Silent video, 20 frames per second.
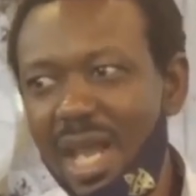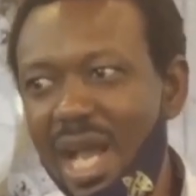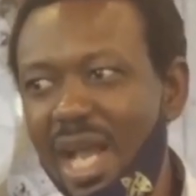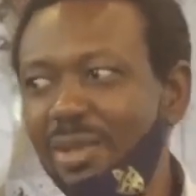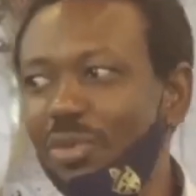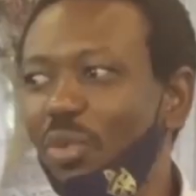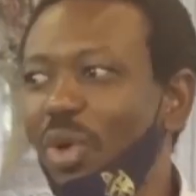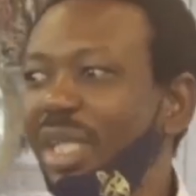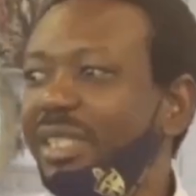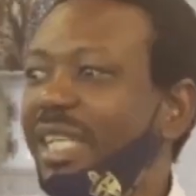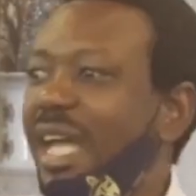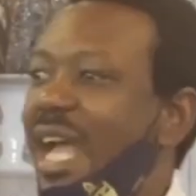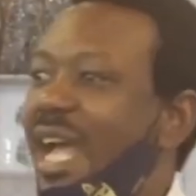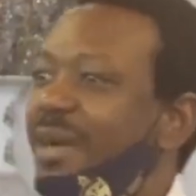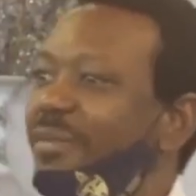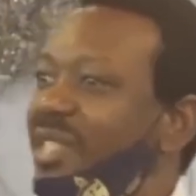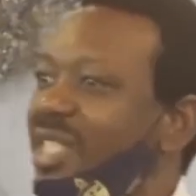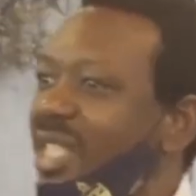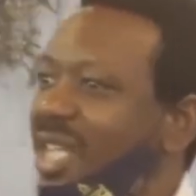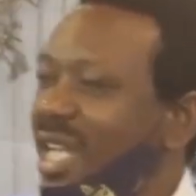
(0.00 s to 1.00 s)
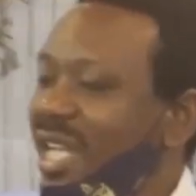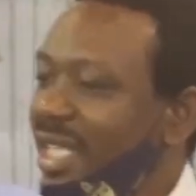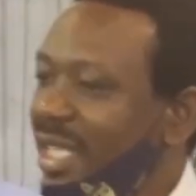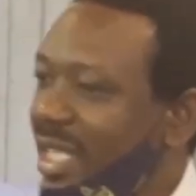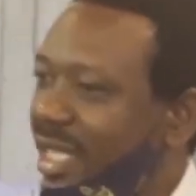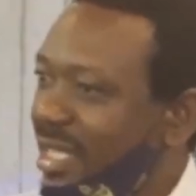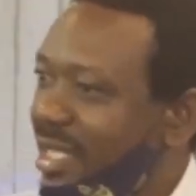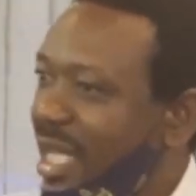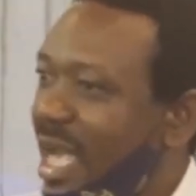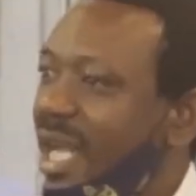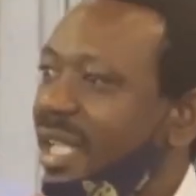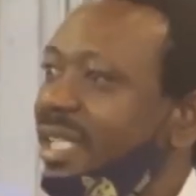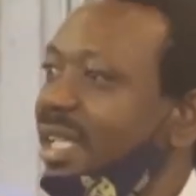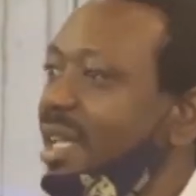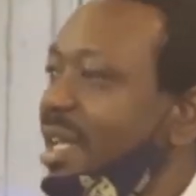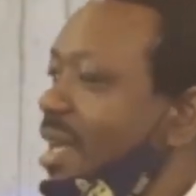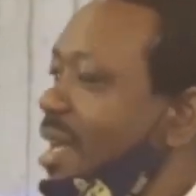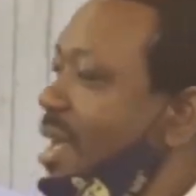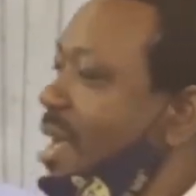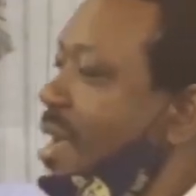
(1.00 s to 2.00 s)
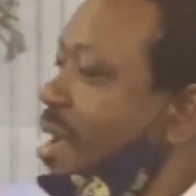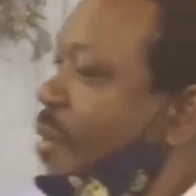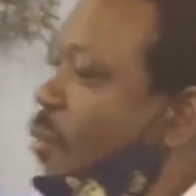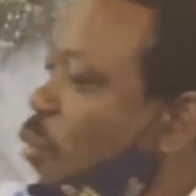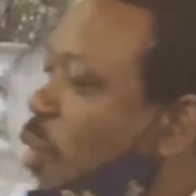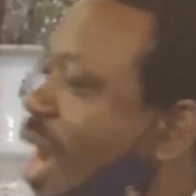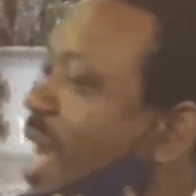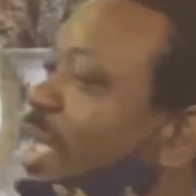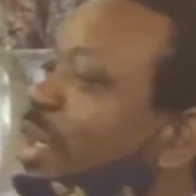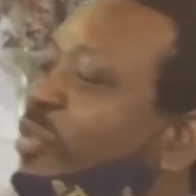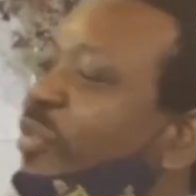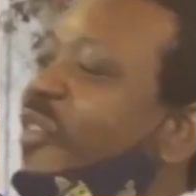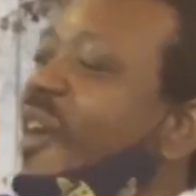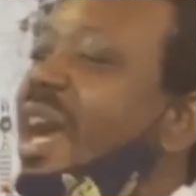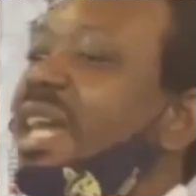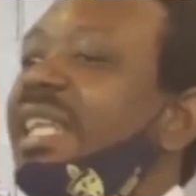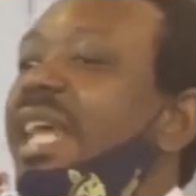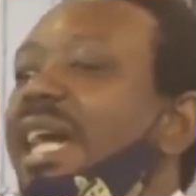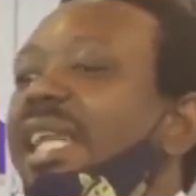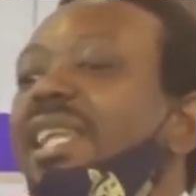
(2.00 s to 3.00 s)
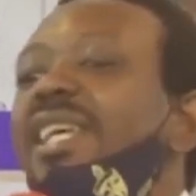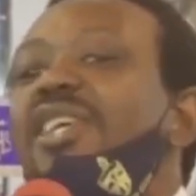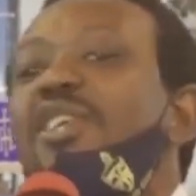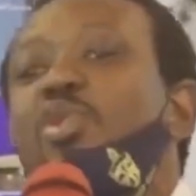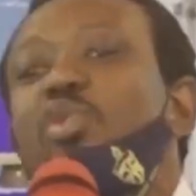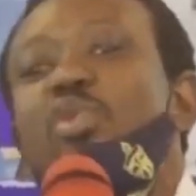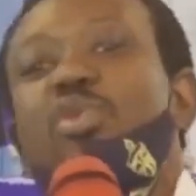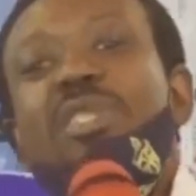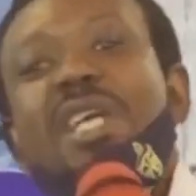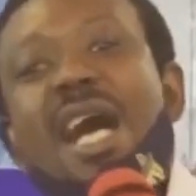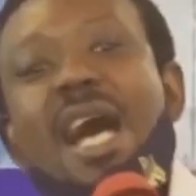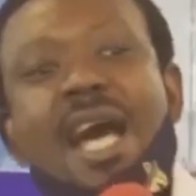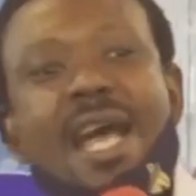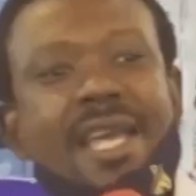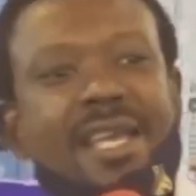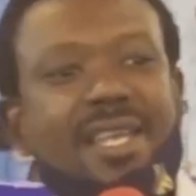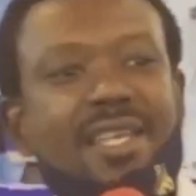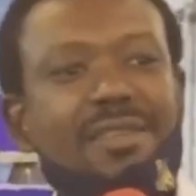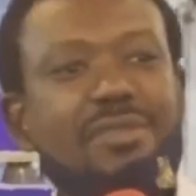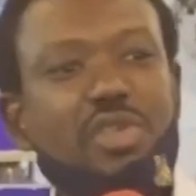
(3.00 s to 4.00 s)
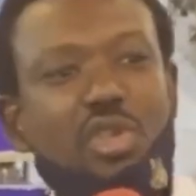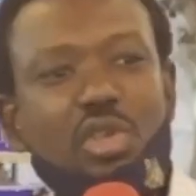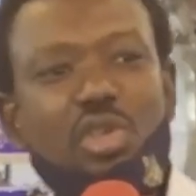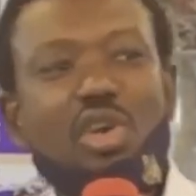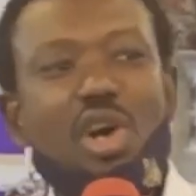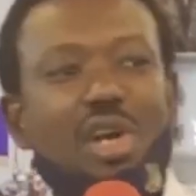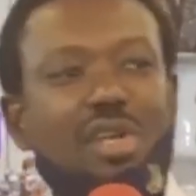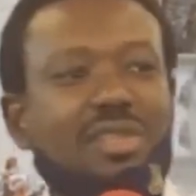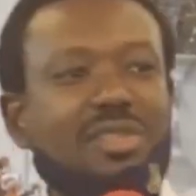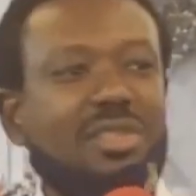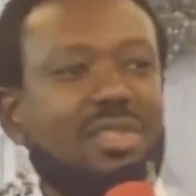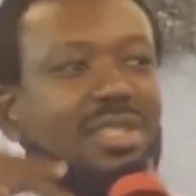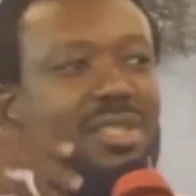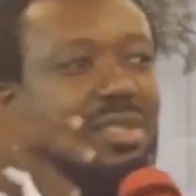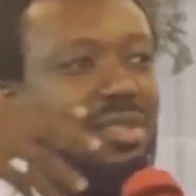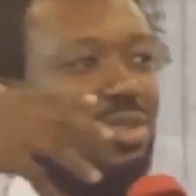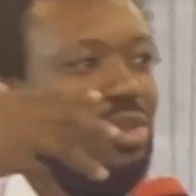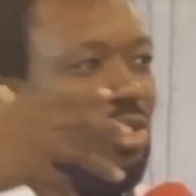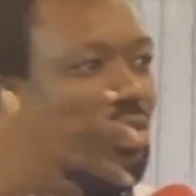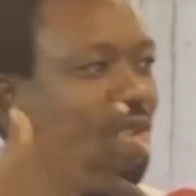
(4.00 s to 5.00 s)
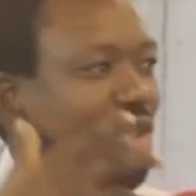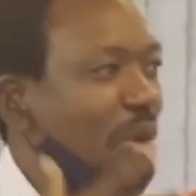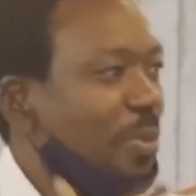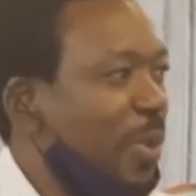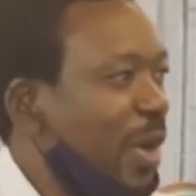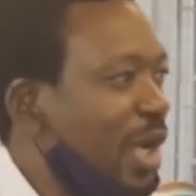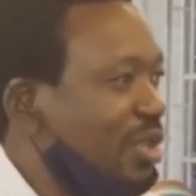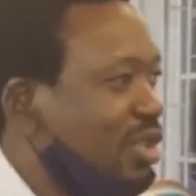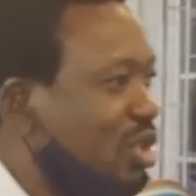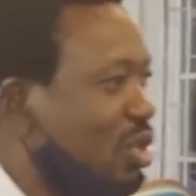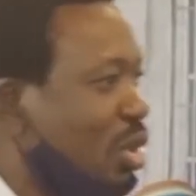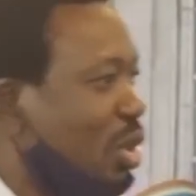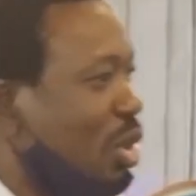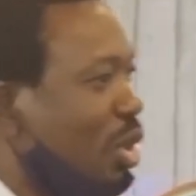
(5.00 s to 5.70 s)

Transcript: And what I am saying is that when finally you die, you know, I'm supposed